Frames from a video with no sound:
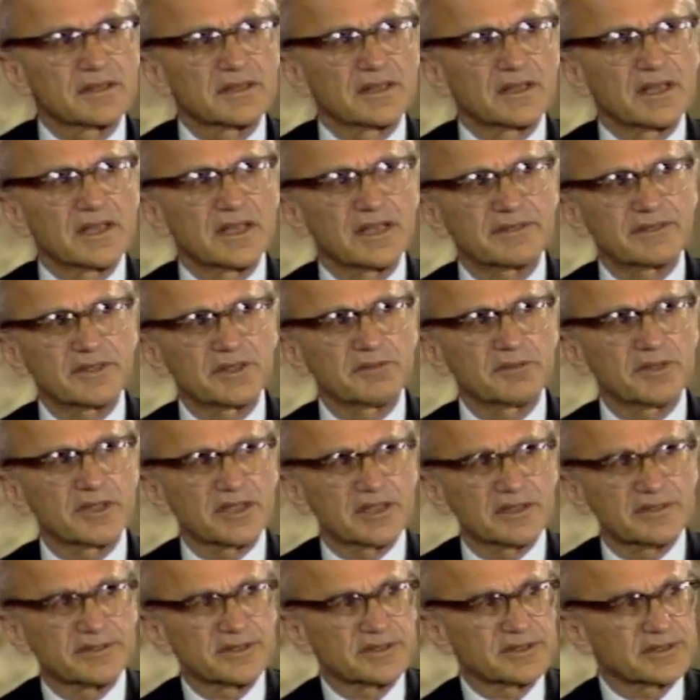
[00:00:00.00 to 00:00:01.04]
Every one
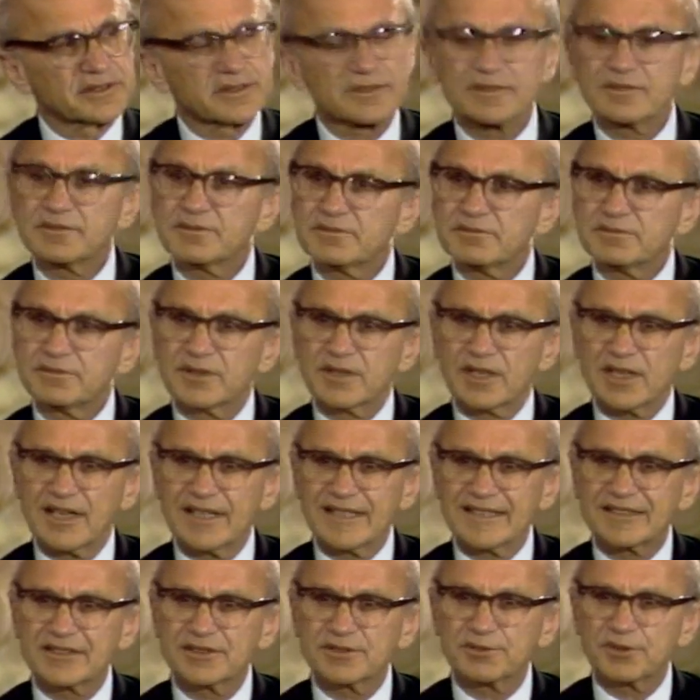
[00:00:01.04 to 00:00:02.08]
of us would
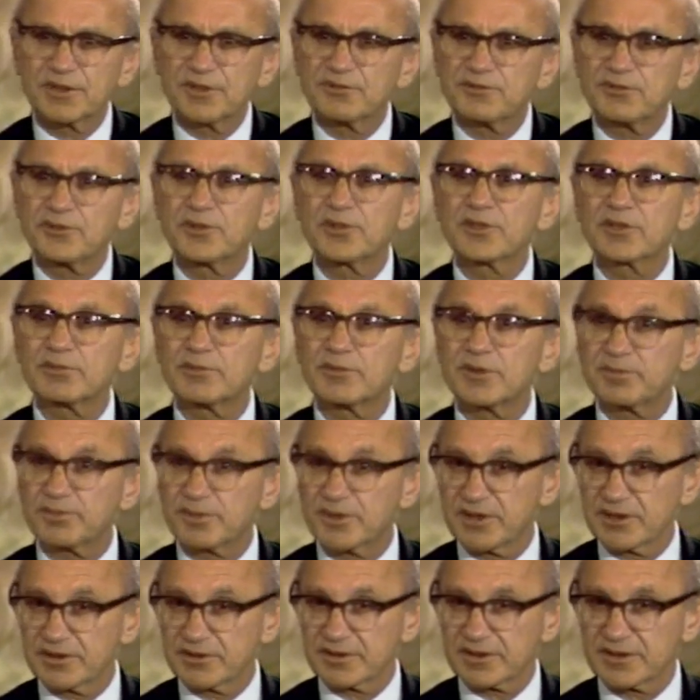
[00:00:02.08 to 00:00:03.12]
like to reform a
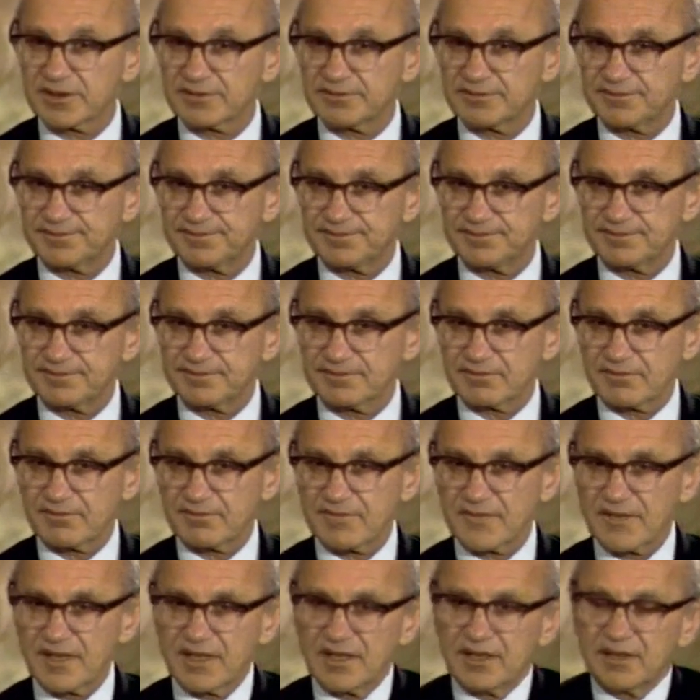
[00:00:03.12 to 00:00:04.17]
program.
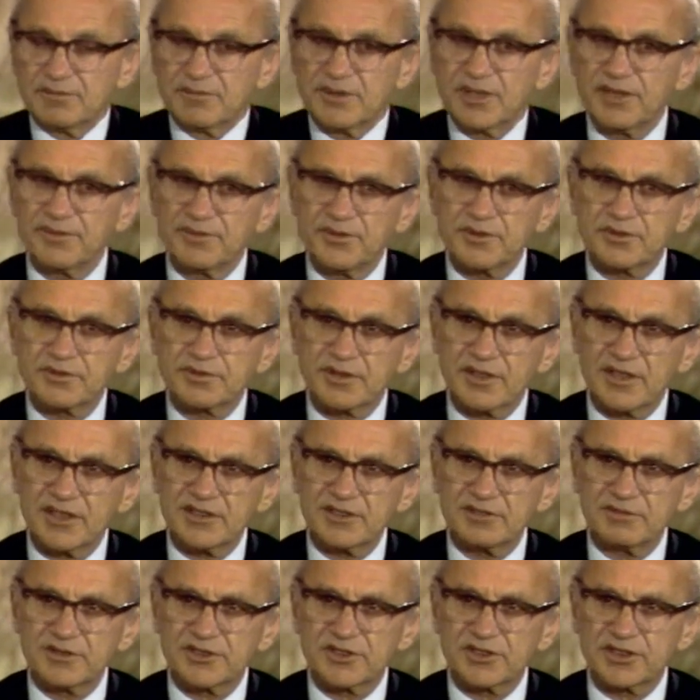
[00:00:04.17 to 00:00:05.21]
But if you try
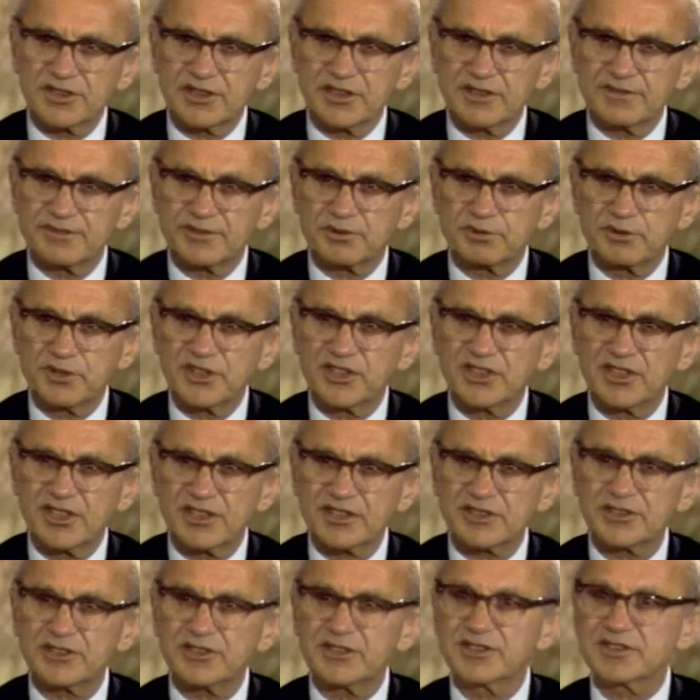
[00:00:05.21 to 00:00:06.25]
to achieve a
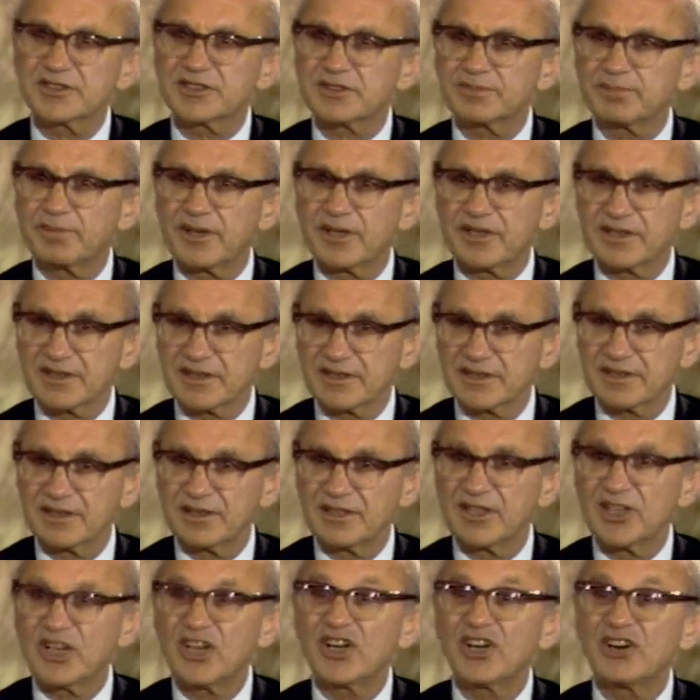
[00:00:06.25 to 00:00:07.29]
reduction in spending
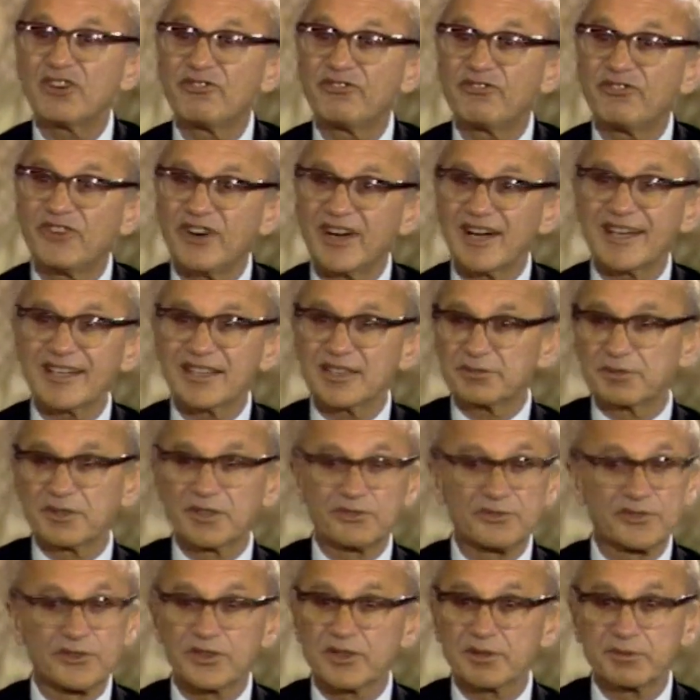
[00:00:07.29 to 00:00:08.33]
via
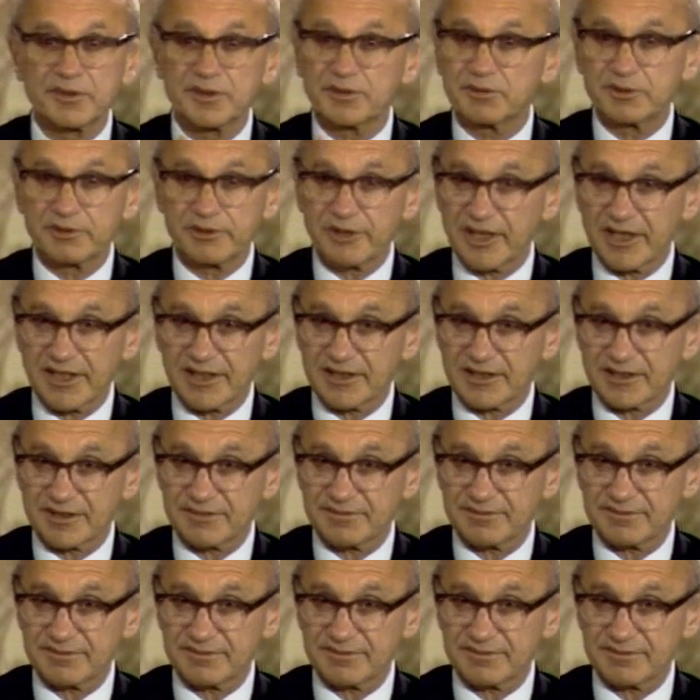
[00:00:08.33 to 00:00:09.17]
reform, you won't get it.